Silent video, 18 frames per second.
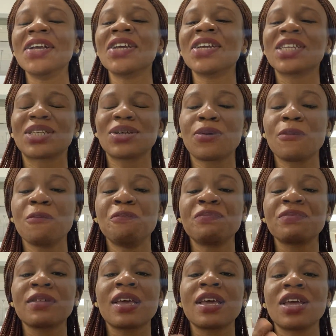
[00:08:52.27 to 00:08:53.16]
So
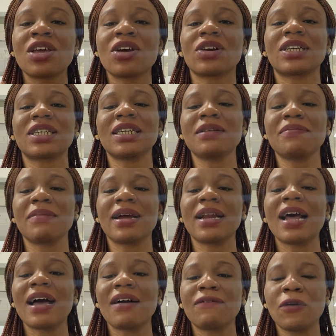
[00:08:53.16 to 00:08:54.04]
he or she might
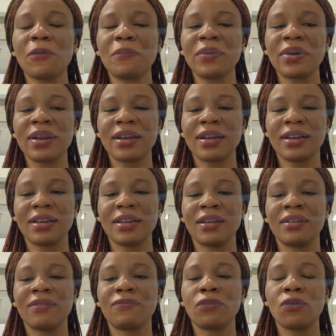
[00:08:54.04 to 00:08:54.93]
have
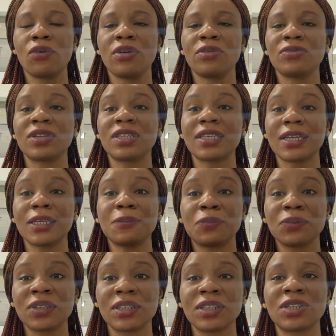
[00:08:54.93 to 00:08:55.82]
opening for a research
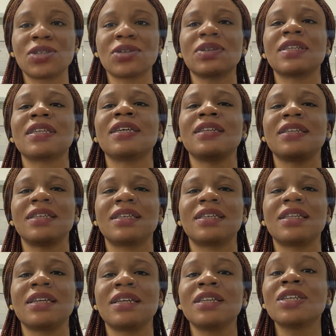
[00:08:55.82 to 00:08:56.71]
position
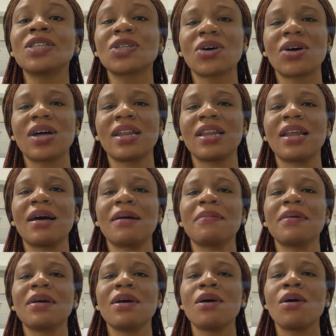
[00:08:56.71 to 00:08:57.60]
in his or her lab,